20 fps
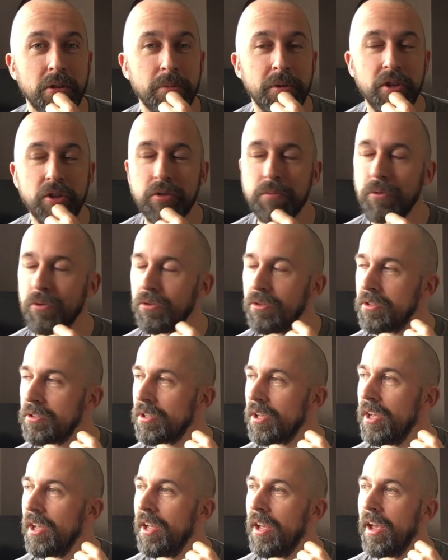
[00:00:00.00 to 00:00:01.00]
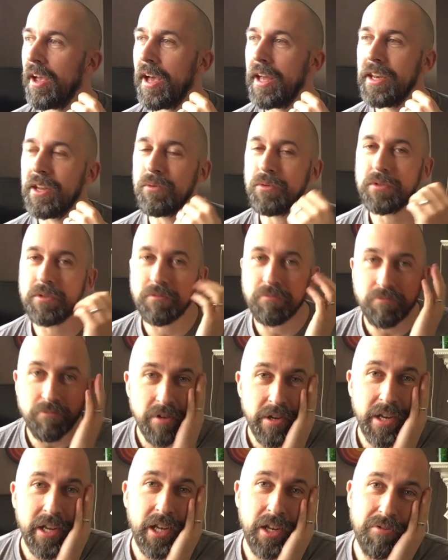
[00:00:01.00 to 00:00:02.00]
the Beach Boys. And it was a
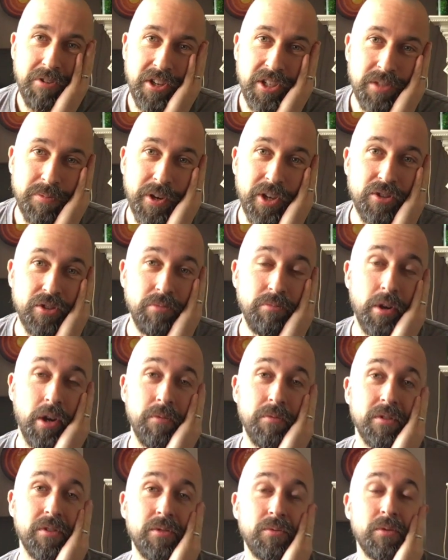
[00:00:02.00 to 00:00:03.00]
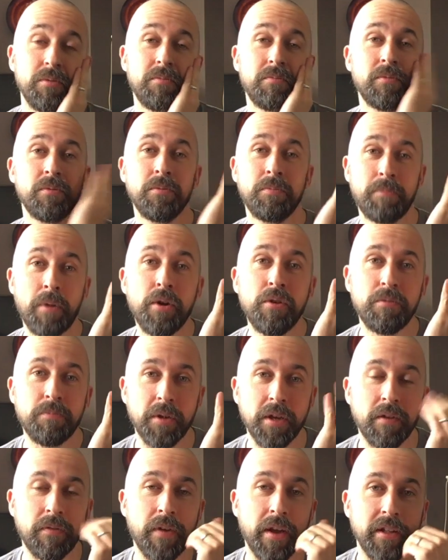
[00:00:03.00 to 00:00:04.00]
really, really special moment. We're both
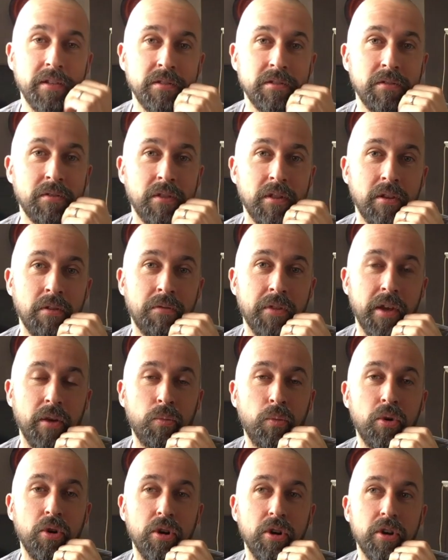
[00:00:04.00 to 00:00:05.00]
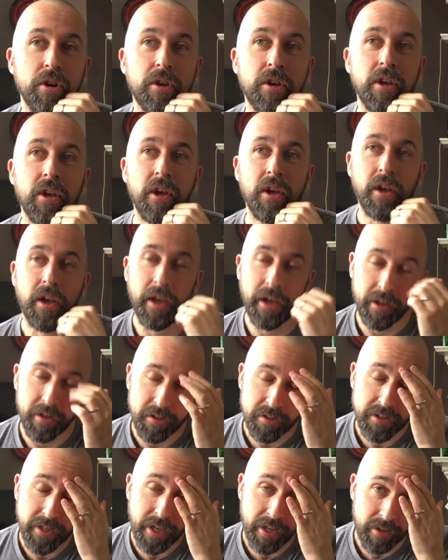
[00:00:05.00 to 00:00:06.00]
big fans of their work.
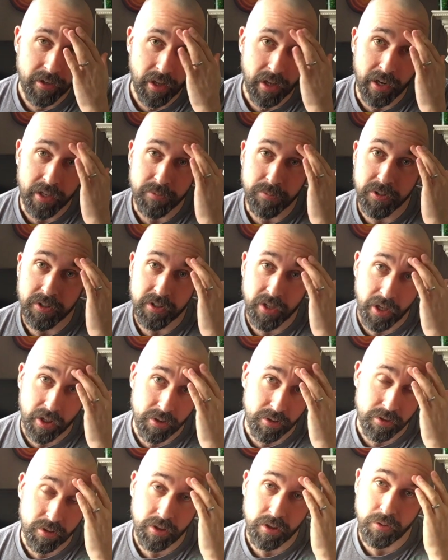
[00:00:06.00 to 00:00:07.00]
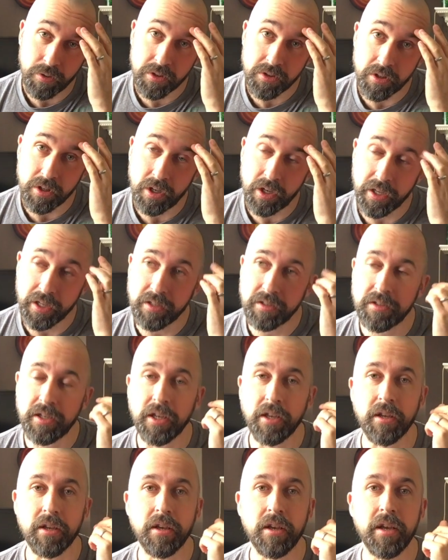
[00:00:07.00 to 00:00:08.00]
And Dan Gillespie-Sells, who is the lead
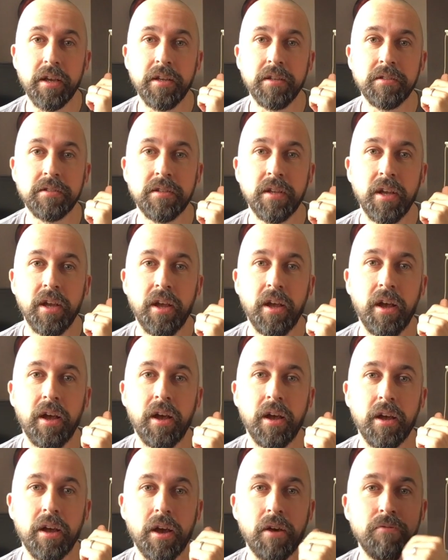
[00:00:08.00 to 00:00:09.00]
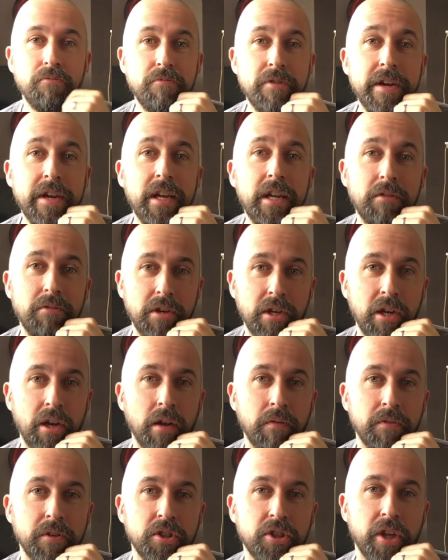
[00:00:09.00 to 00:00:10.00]
singer, is a really, really
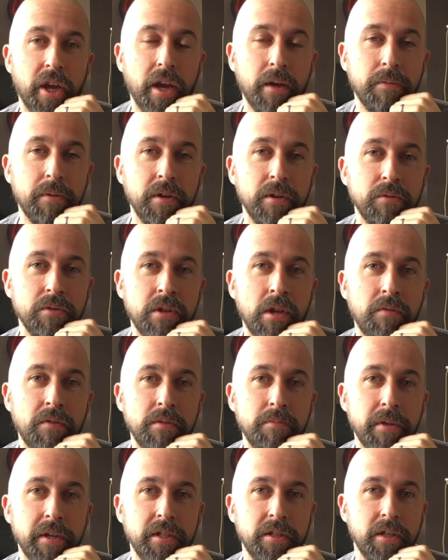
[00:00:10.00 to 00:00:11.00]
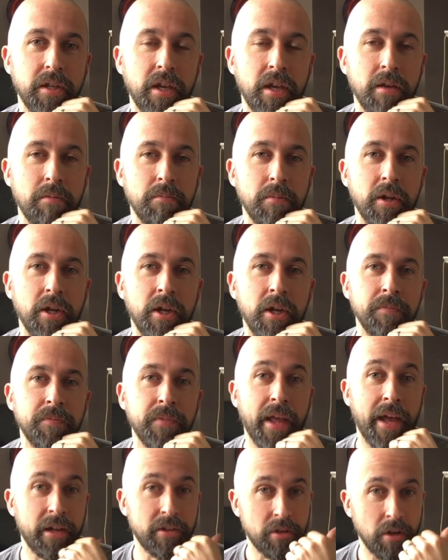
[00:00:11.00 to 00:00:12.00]
lovely chap. And it was lovely meeting him
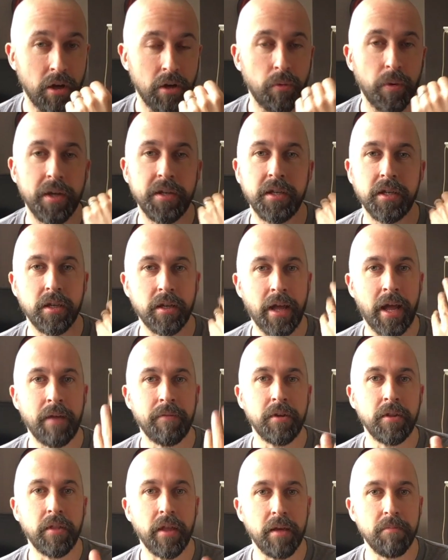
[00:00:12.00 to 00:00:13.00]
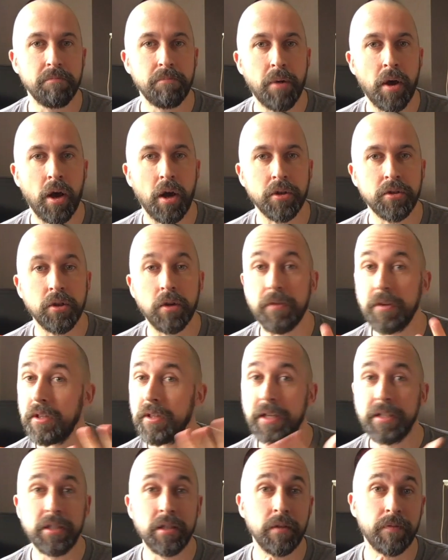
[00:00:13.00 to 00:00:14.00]
at our wedding and having them part of it. And
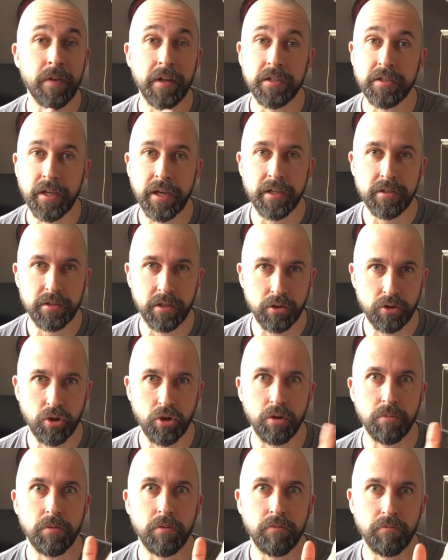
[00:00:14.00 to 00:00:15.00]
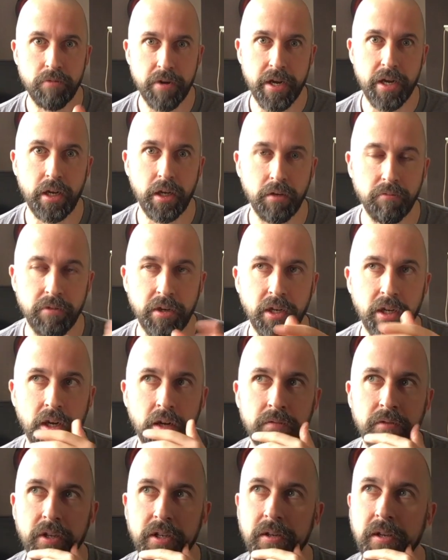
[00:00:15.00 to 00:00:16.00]
they did a fantastic job. Really, really
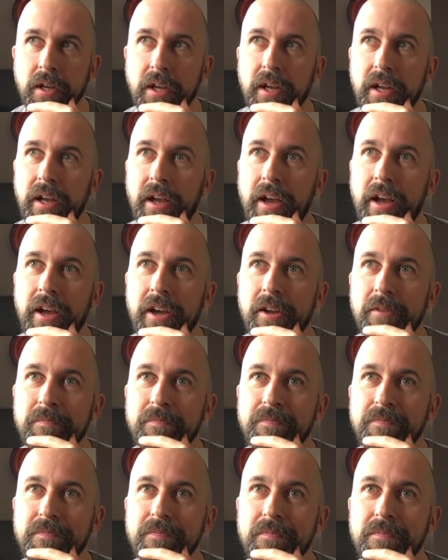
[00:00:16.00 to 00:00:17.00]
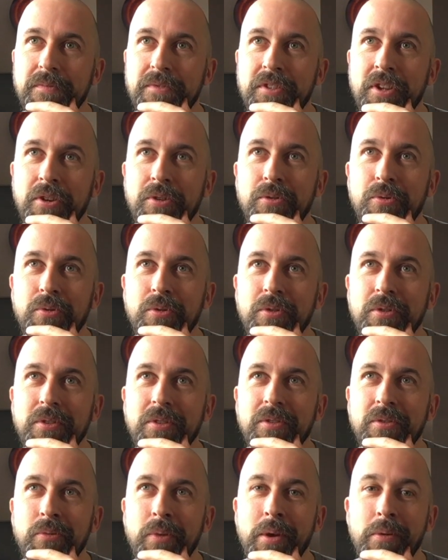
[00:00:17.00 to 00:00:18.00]
lovely. So
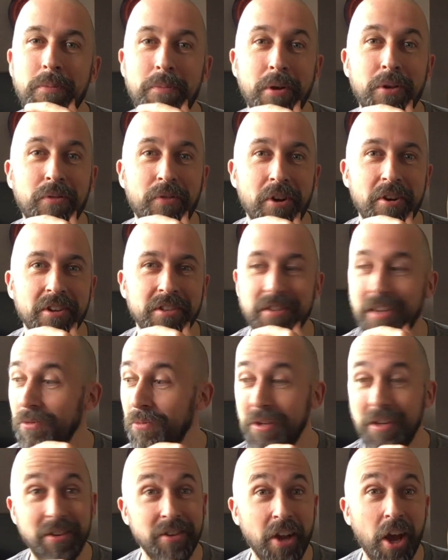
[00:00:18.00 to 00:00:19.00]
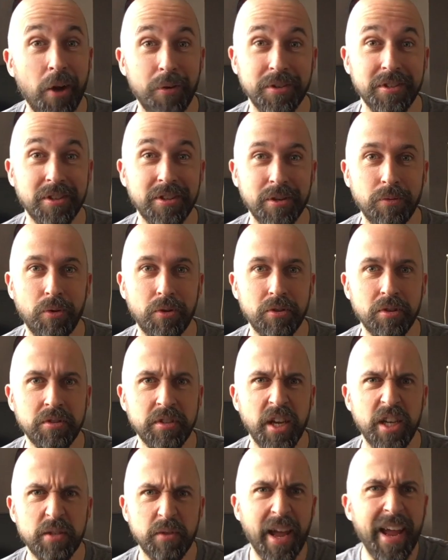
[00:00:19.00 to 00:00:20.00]
we were both very excited. We didn't know until they walked on
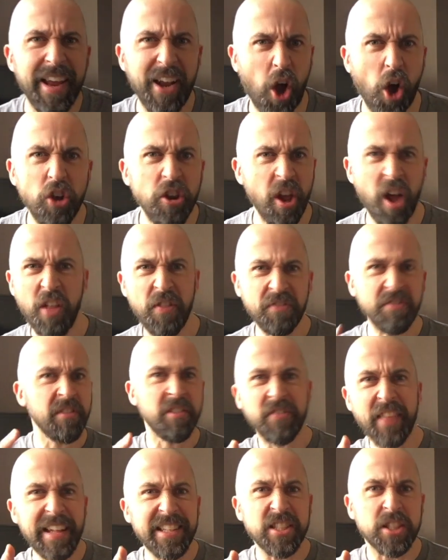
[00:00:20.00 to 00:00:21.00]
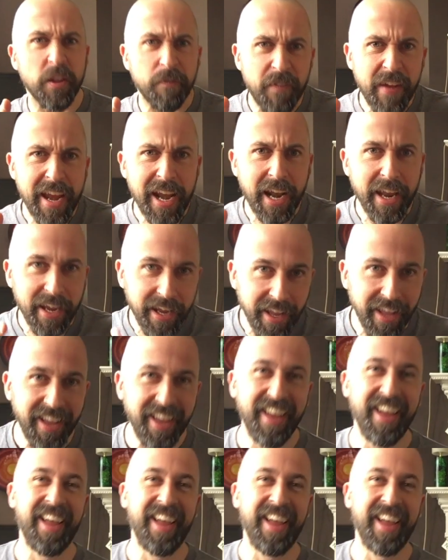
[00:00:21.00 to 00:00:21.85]
stage. We went, hang on, that's The Feeling.